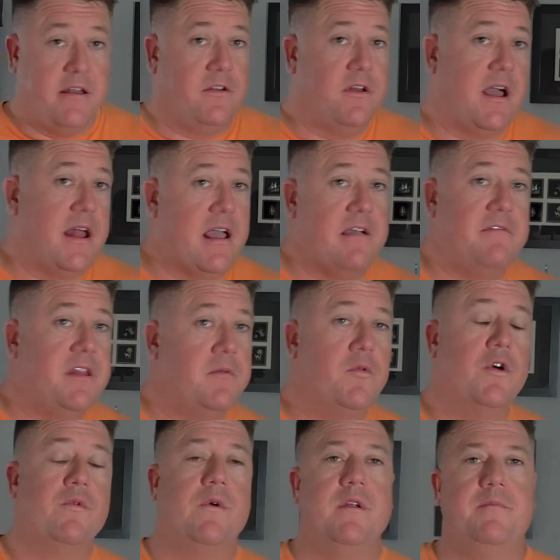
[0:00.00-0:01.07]
I do not have any
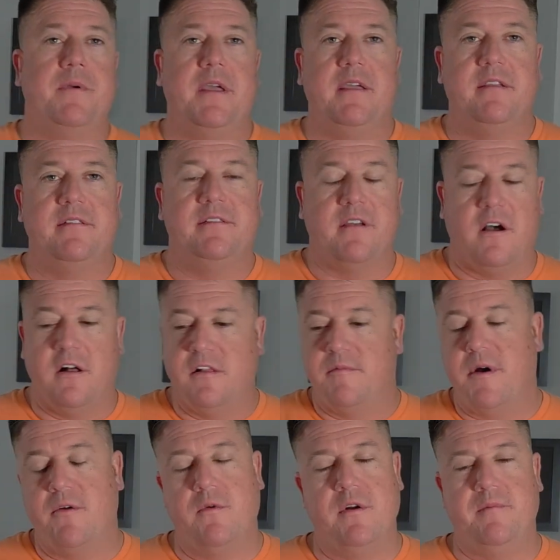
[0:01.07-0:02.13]
more One Piece. All of
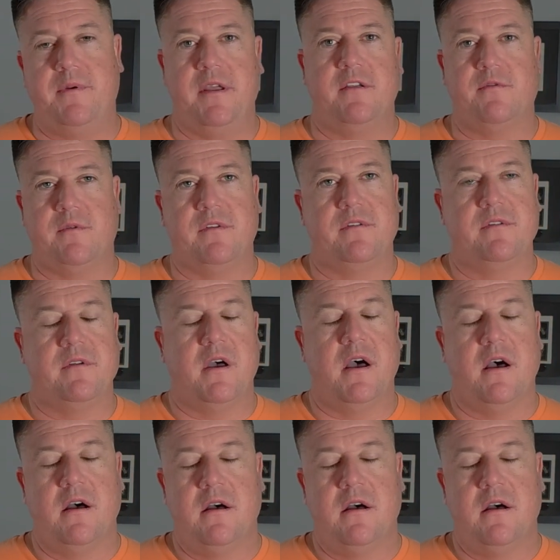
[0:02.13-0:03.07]
my One Piece was